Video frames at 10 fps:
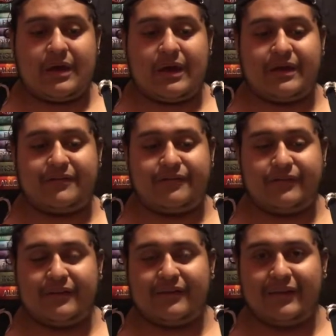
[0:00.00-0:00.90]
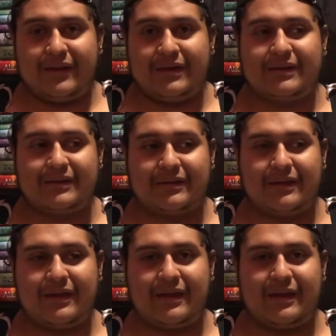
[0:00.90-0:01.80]
I feel like
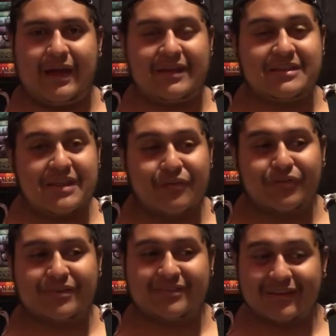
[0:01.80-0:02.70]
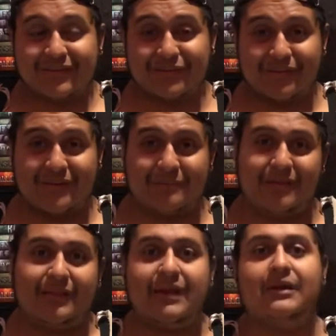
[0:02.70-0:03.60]
I never stick to them.
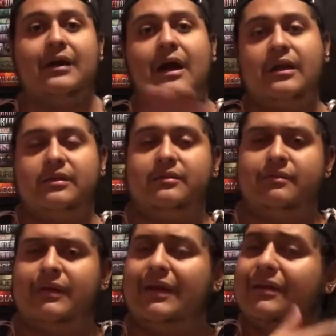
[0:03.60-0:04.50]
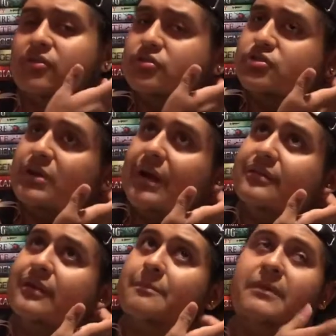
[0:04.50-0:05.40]
Like, I think I told you
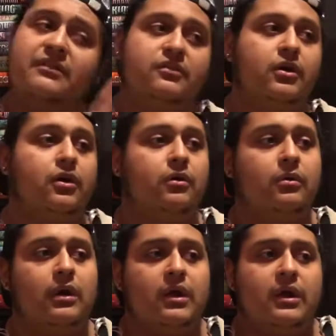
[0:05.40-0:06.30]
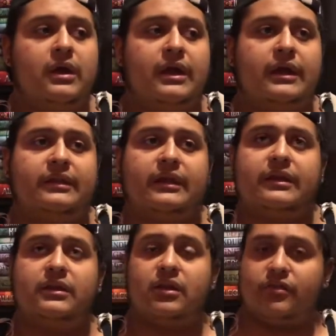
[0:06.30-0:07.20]
guys, like, months ago in,
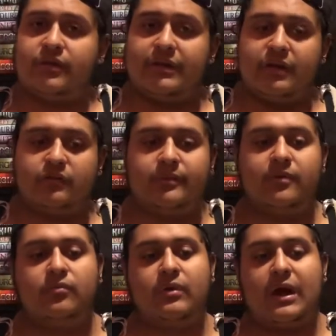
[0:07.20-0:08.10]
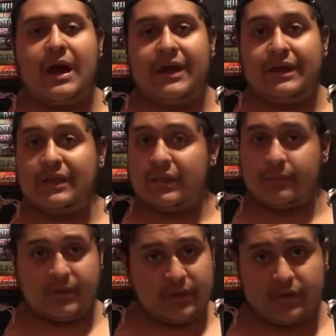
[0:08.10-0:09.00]
like, another announcement where I
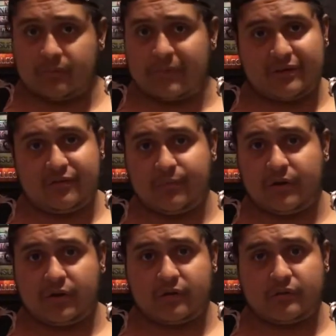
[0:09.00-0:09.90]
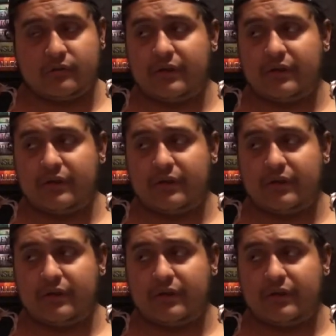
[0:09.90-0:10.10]
eliminated my TBRs.